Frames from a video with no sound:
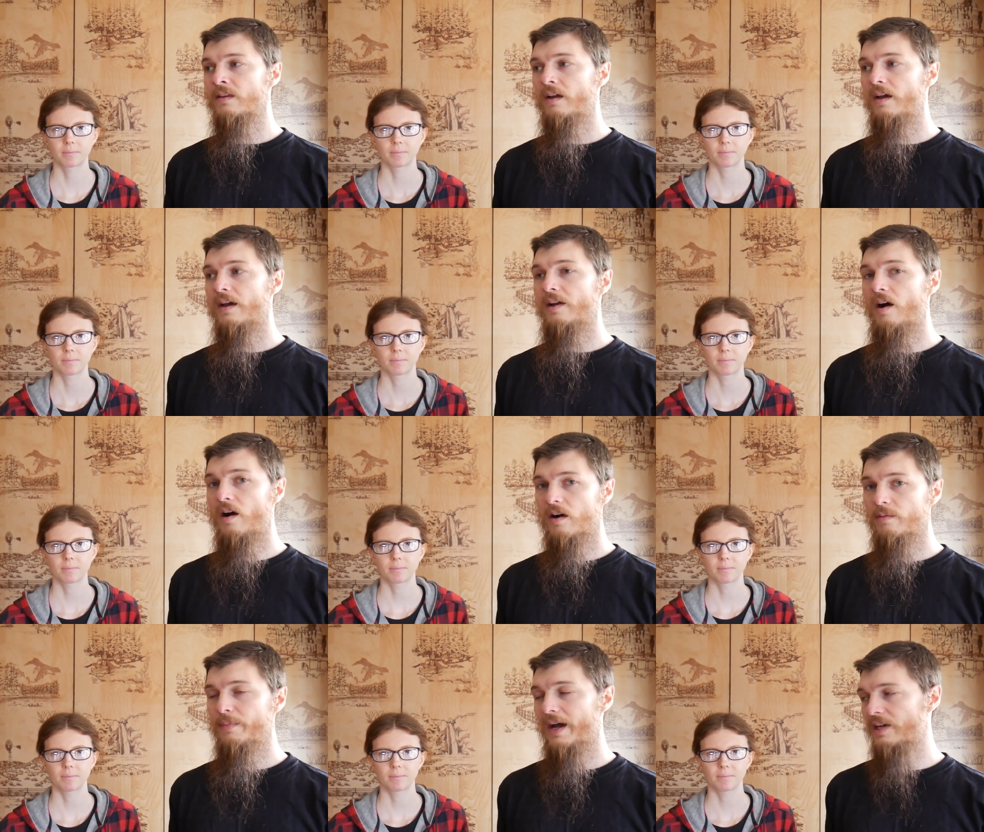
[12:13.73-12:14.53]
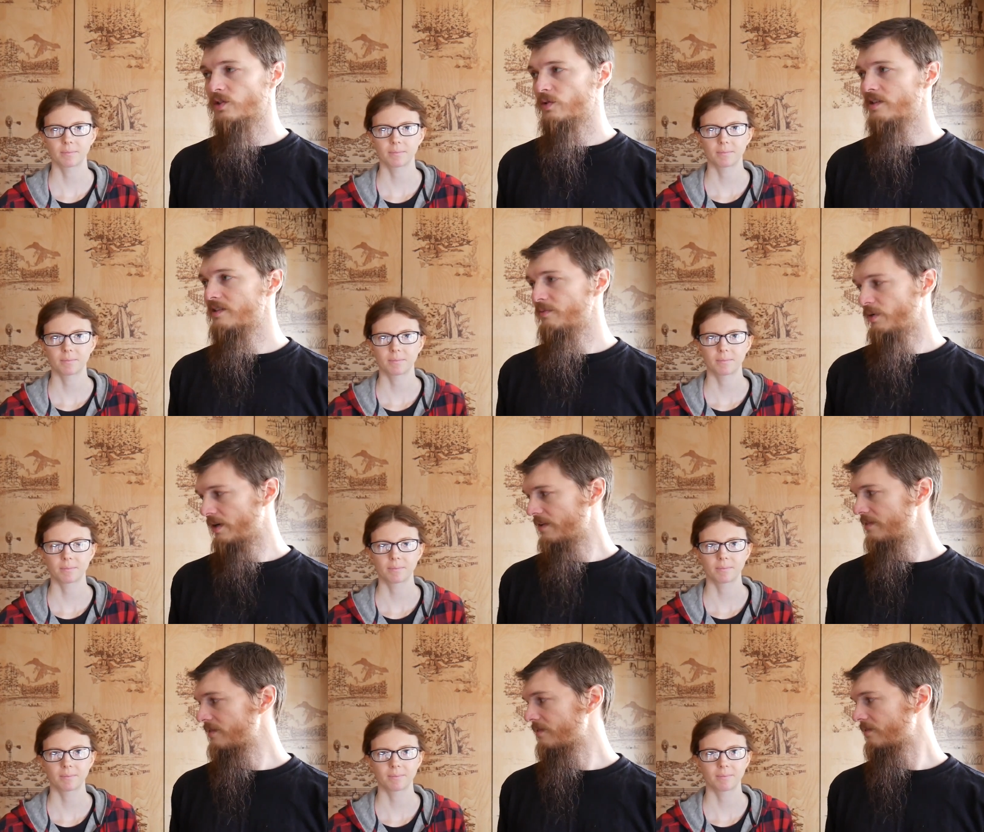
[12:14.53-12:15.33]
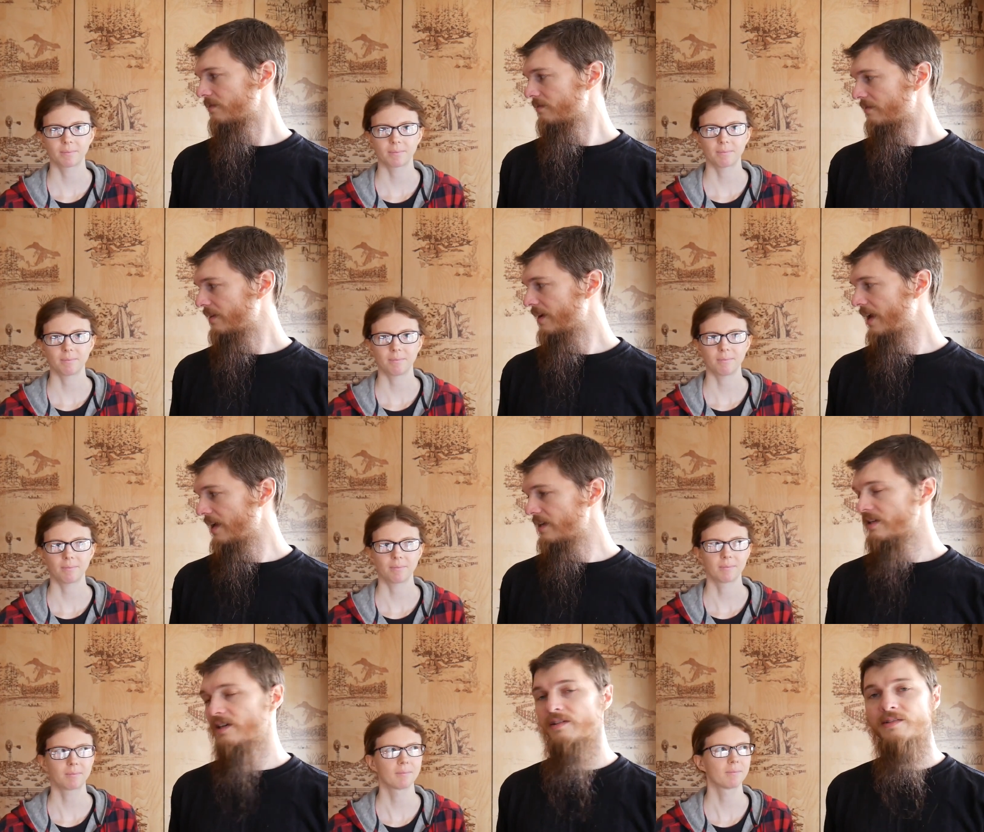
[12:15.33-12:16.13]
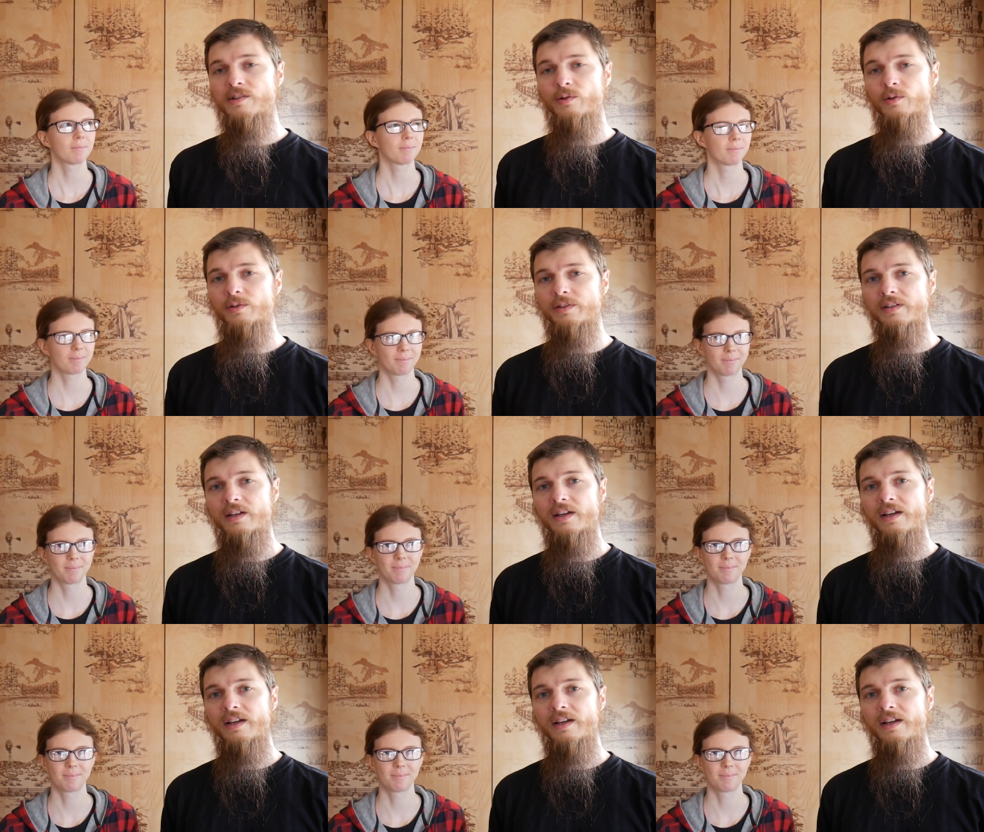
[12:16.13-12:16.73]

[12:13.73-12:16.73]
Speaker 1: And our mattress was eight years old.